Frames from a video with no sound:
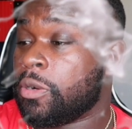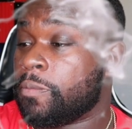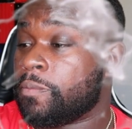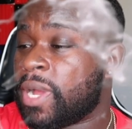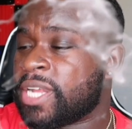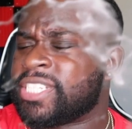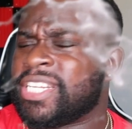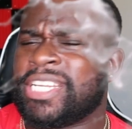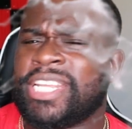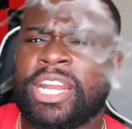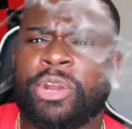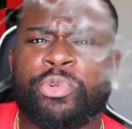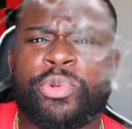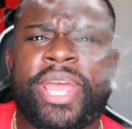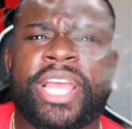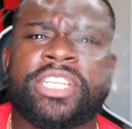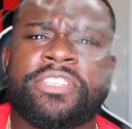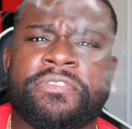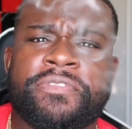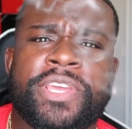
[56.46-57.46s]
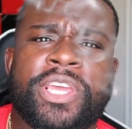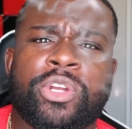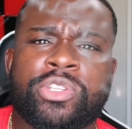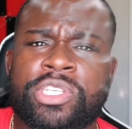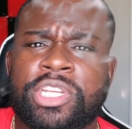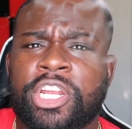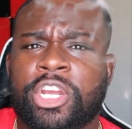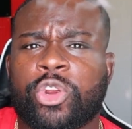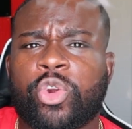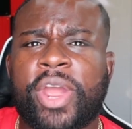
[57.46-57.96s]
Um, I just did a reaction video
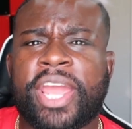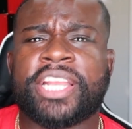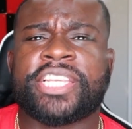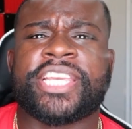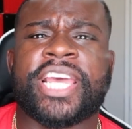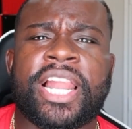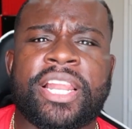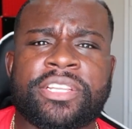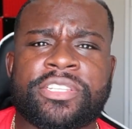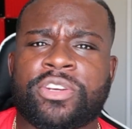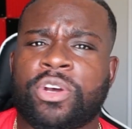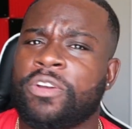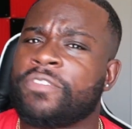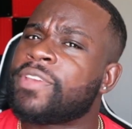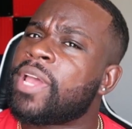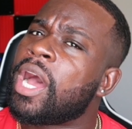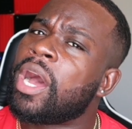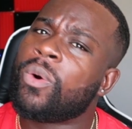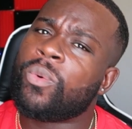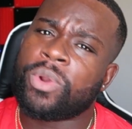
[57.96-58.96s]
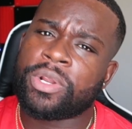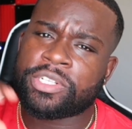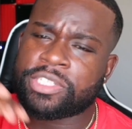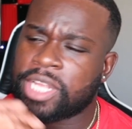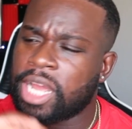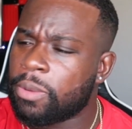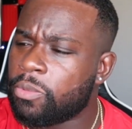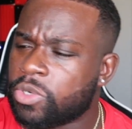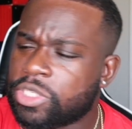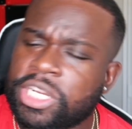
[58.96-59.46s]
to the crate challenge. So if y'all want to
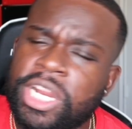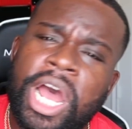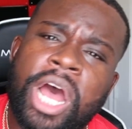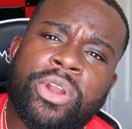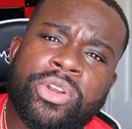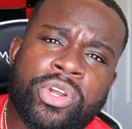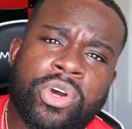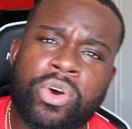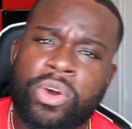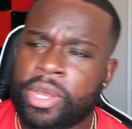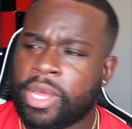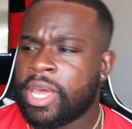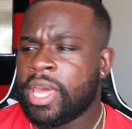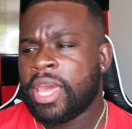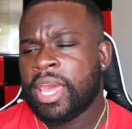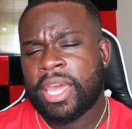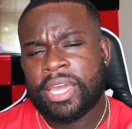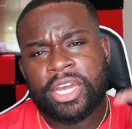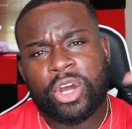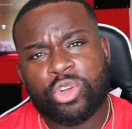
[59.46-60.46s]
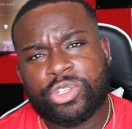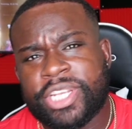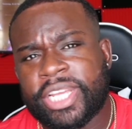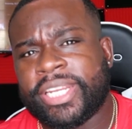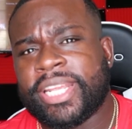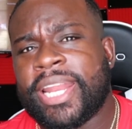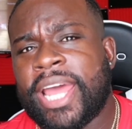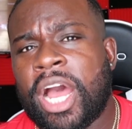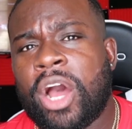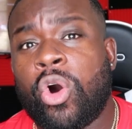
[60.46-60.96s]
start what y'all doing, go
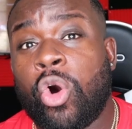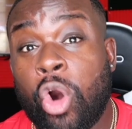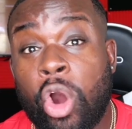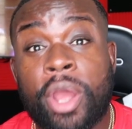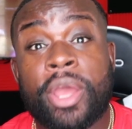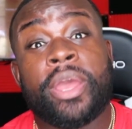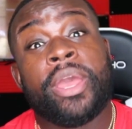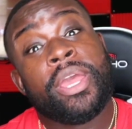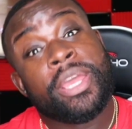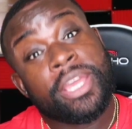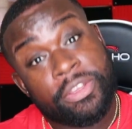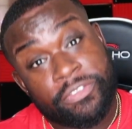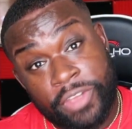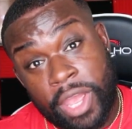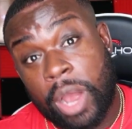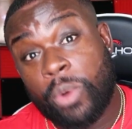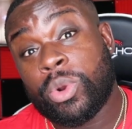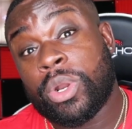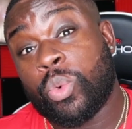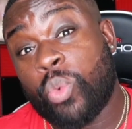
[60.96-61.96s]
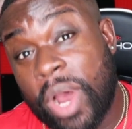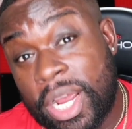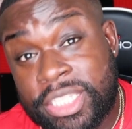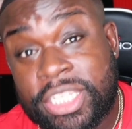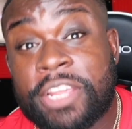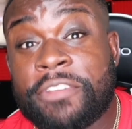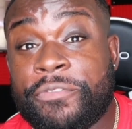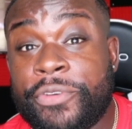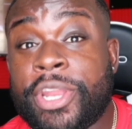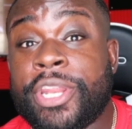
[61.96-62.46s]
check it out. Or if y'all want to watch
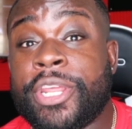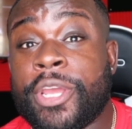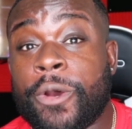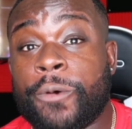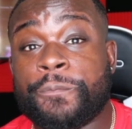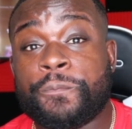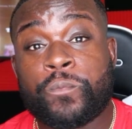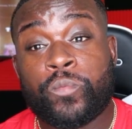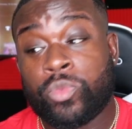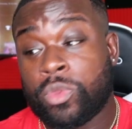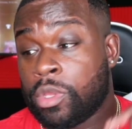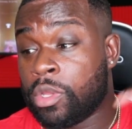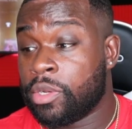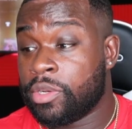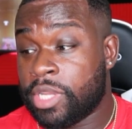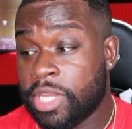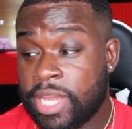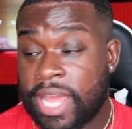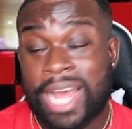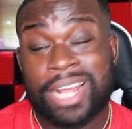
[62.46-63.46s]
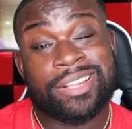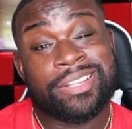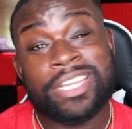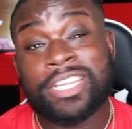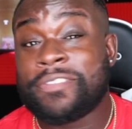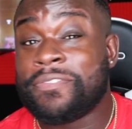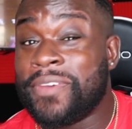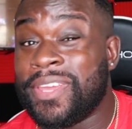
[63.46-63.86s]
this video, then after this